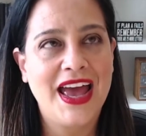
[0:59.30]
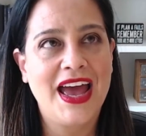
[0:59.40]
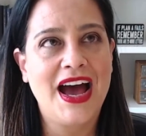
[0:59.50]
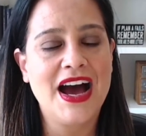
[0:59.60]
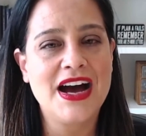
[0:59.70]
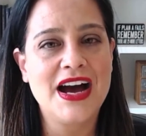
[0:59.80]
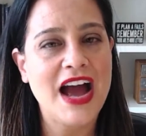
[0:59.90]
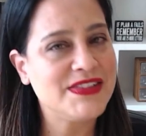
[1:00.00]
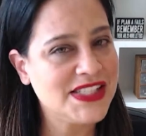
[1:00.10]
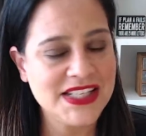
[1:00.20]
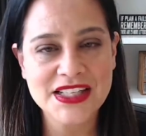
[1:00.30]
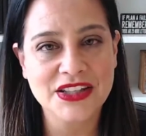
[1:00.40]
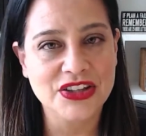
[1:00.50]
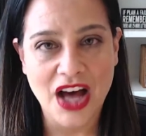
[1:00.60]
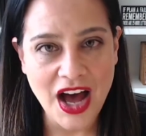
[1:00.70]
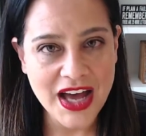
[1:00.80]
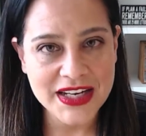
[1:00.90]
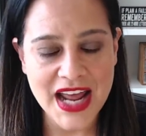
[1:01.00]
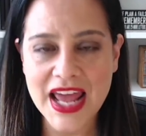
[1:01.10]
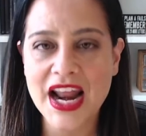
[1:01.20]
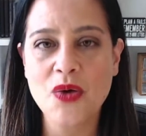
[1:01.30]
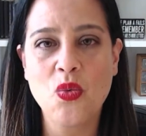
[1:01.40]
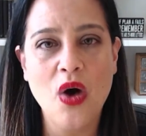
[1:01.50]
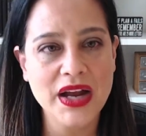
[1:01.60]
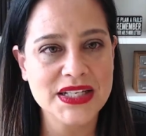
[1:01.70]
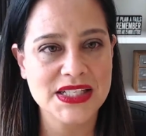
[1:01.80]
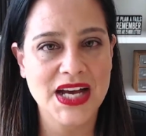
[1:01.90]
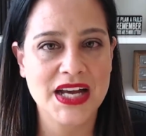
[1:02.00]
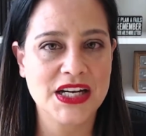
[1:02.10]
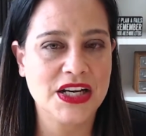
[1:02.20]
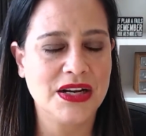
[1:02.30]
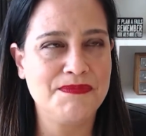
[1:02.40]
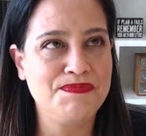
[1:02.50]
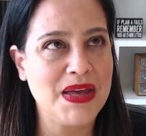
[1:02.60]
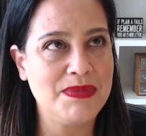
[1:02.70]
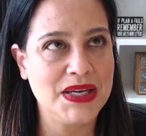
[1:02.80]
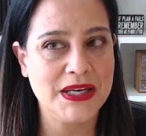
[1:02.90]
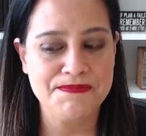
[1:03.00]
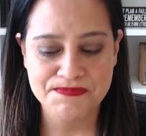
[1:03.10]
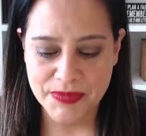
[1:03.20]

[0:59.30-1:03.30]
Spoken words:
I've seen it a lot, and I wanted to kind of maybe